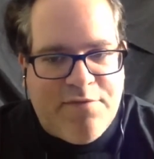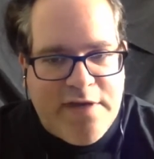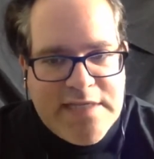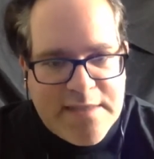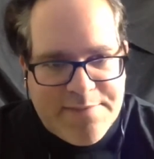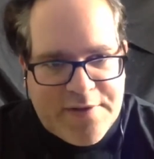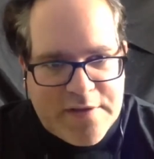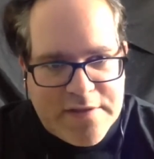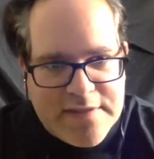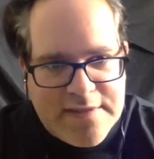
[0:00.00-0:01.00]

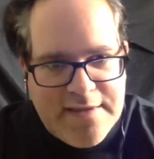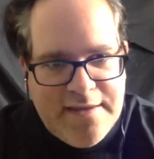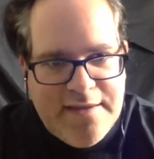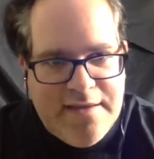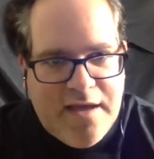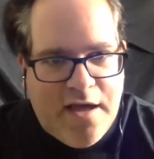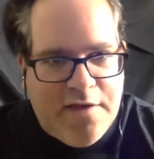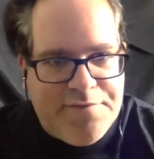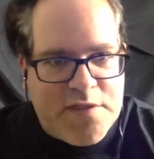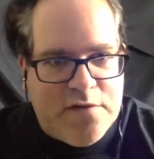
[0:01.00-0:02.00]
principles
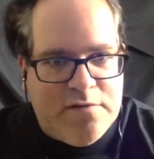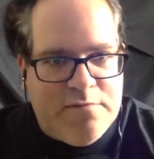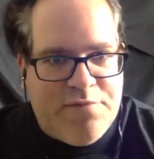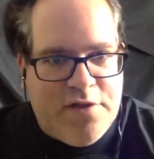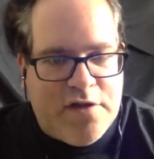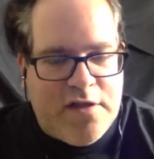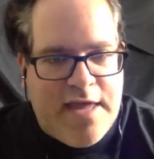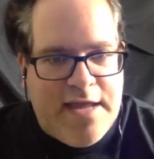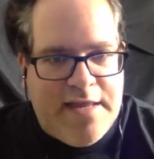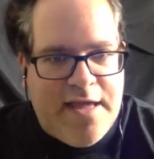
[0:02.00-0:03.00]
of certain political
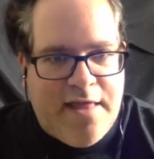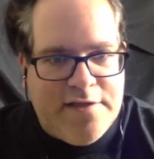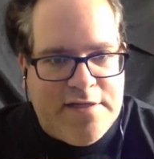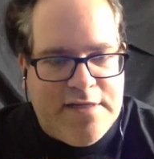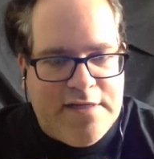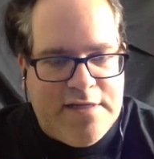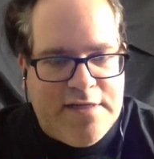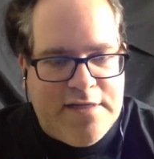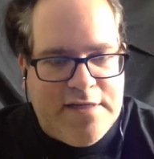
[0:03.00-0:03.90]
ideologies.